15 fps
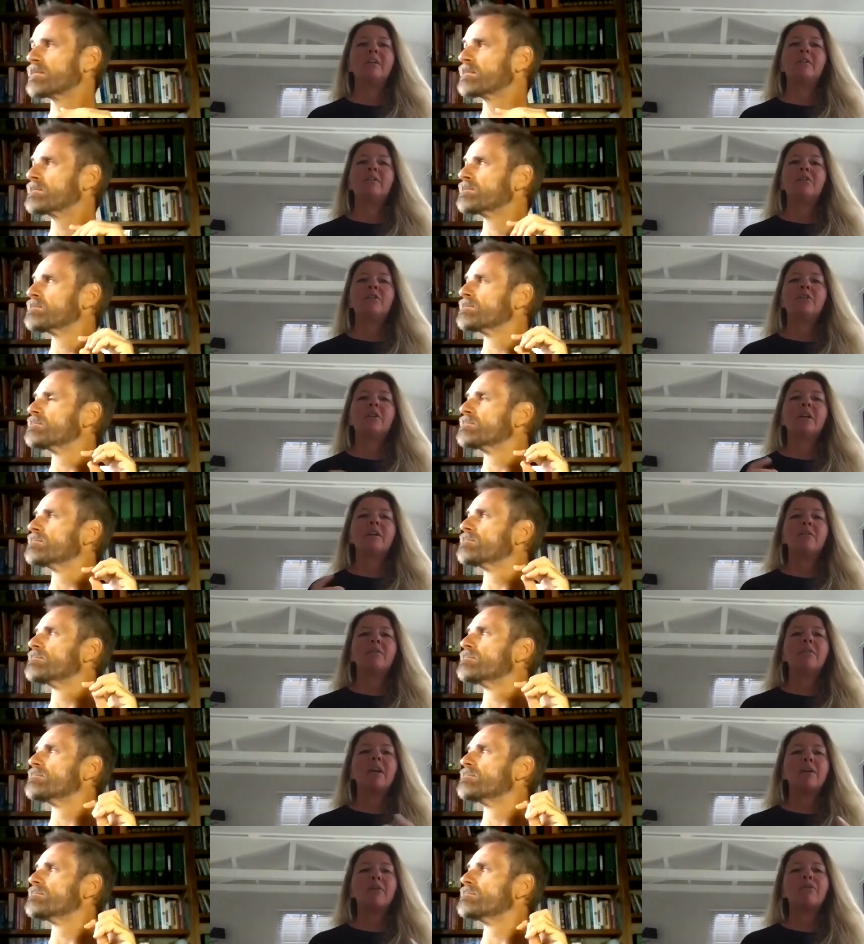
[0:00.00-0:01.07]
Speaker 1: do you think
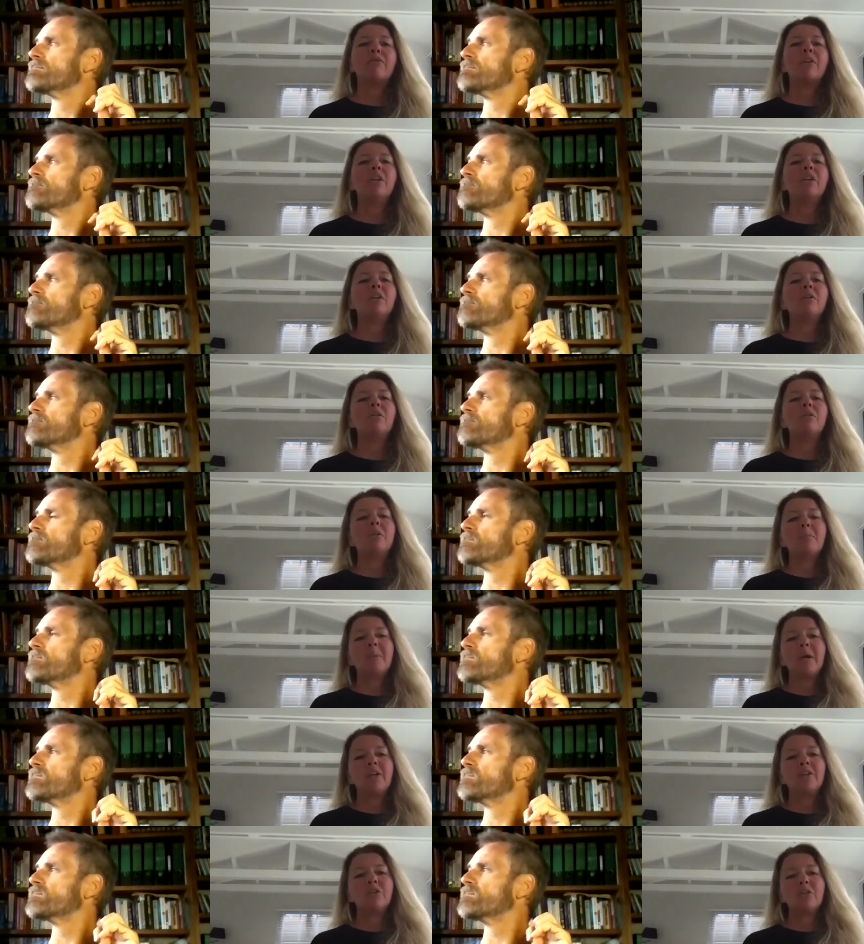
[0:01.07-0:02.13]
thing for you that made
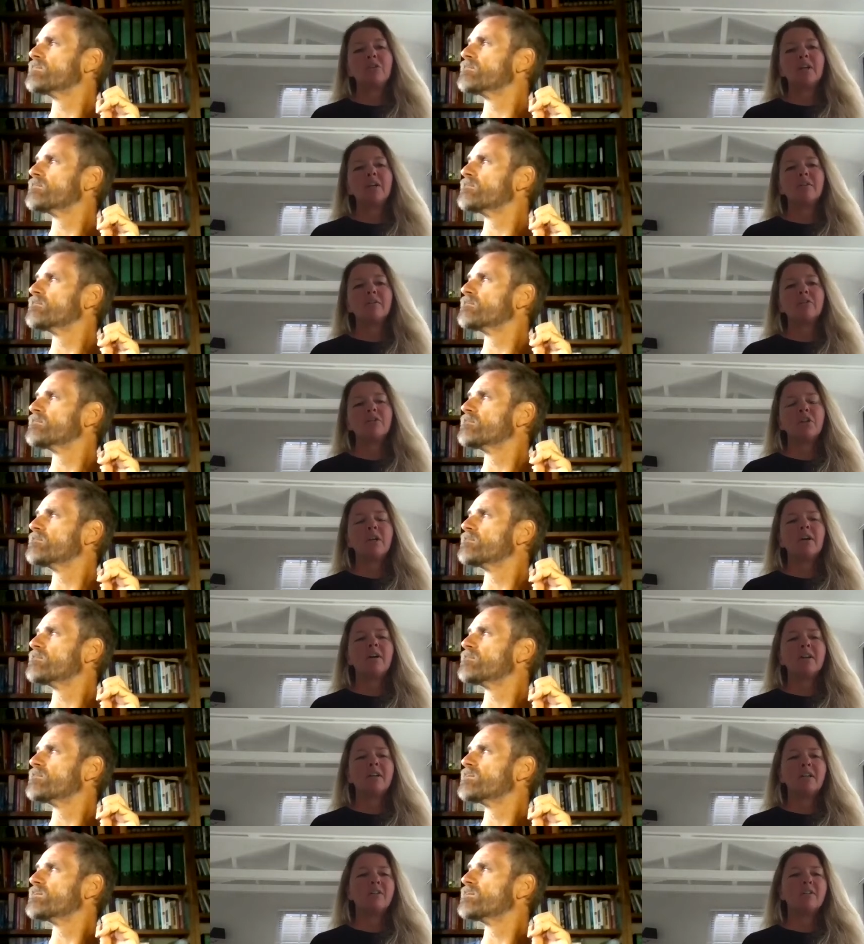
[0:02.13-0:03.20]
you think shit i
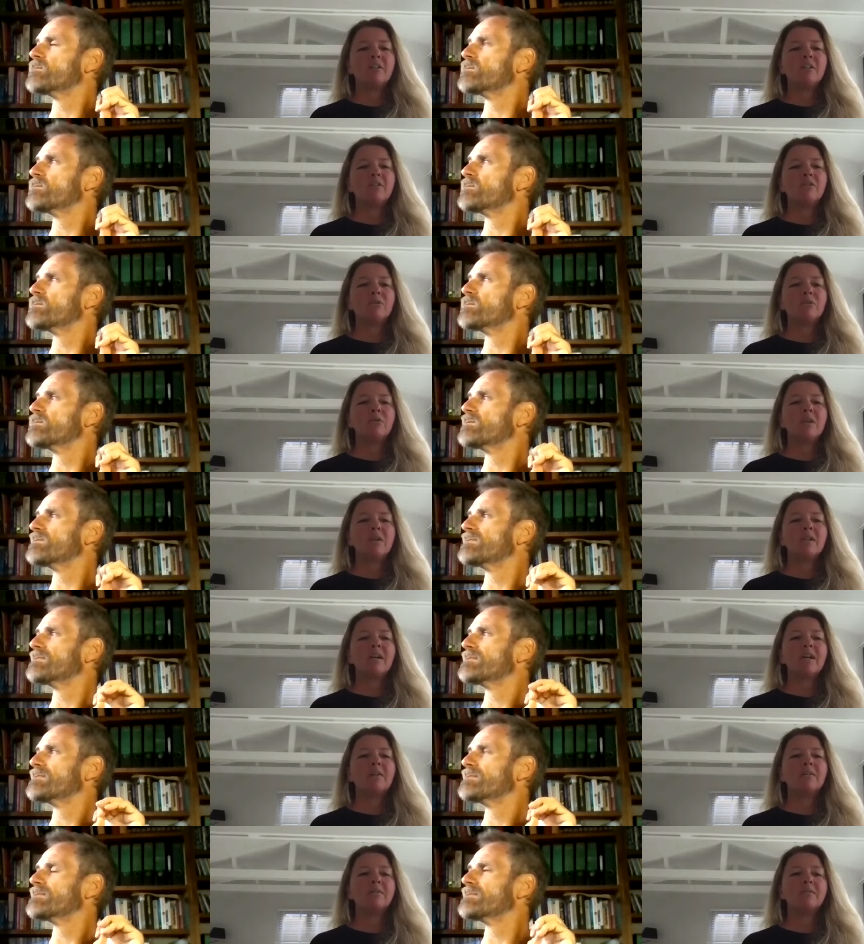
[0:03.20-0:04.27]
need to sort this
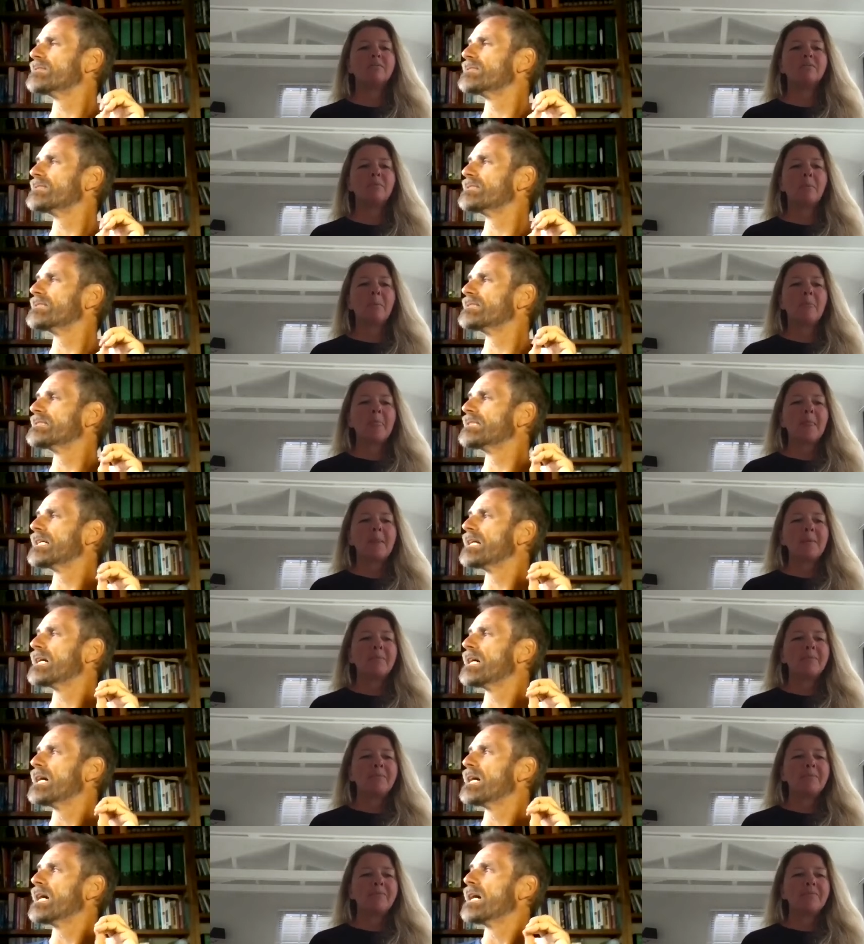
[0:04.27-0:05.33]
out
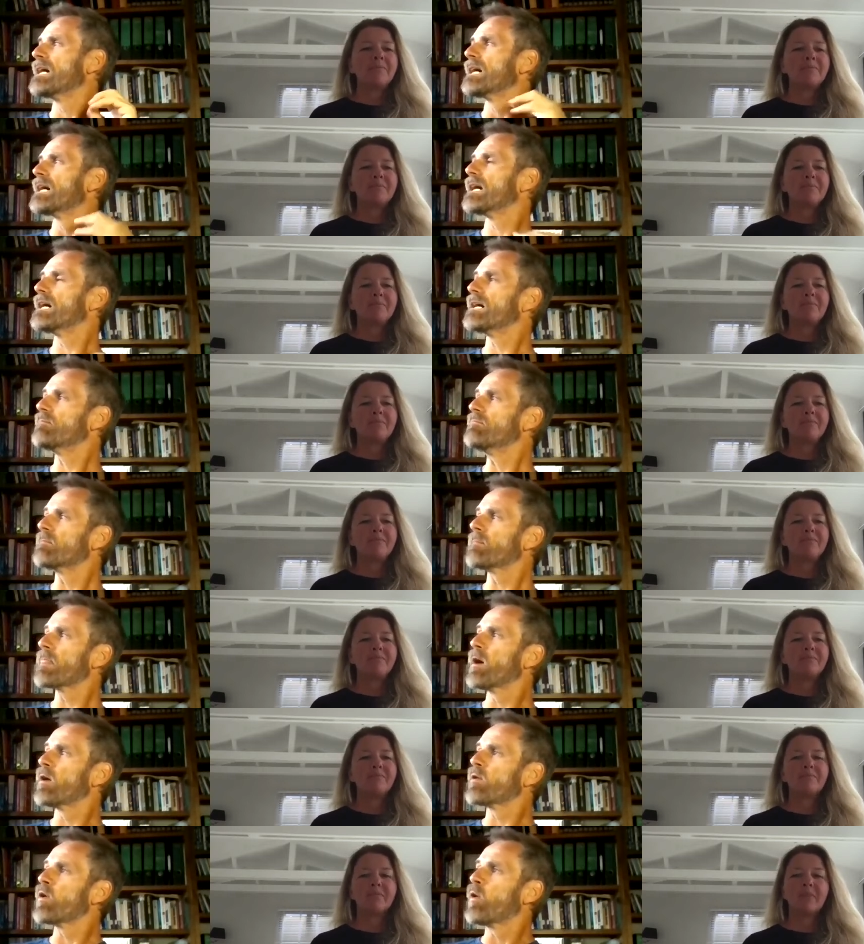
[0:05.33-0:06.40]
Speaker 2: um,
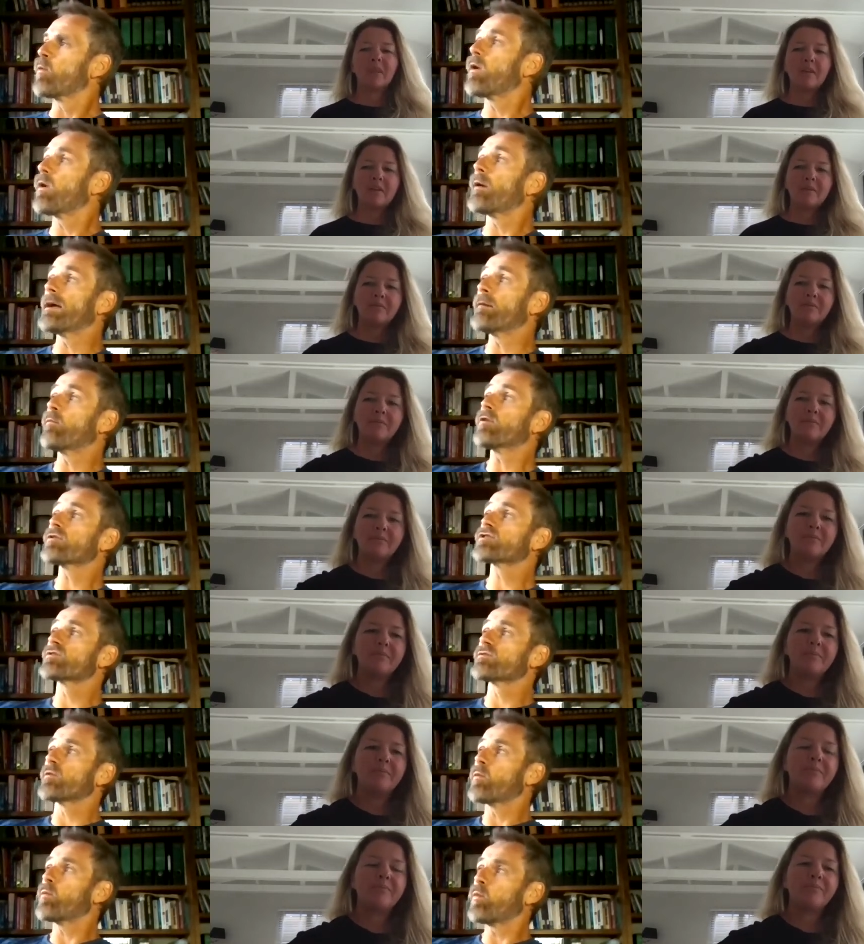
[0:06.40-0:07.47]
well it was
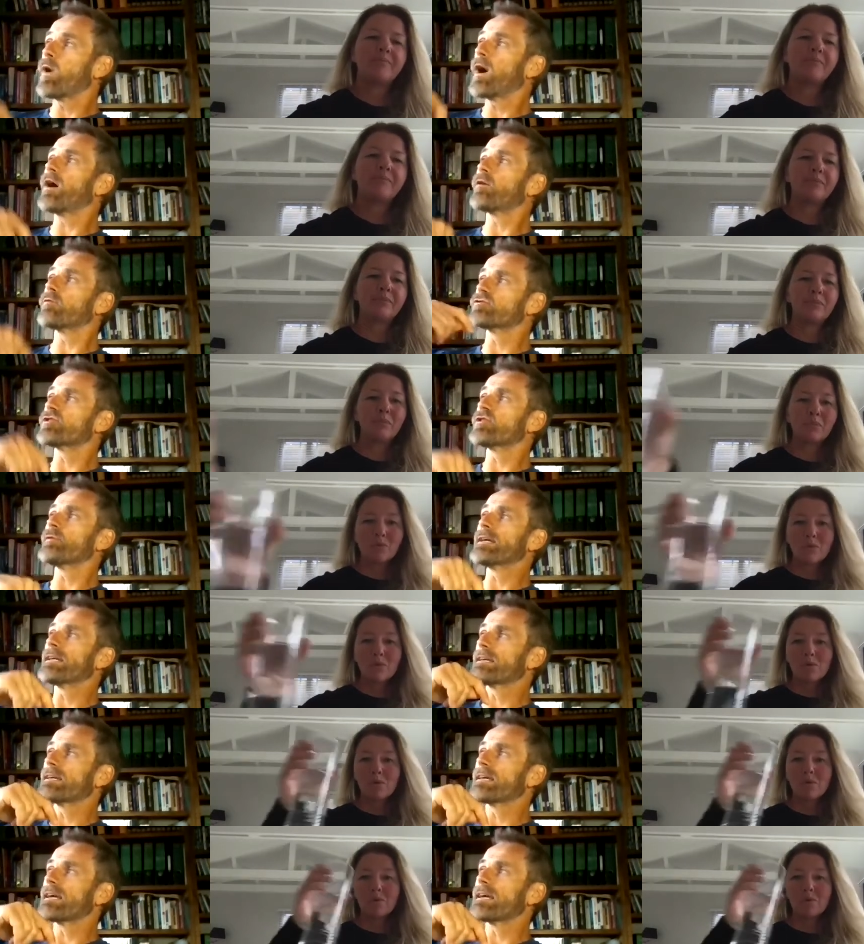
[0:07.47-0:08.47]
while doing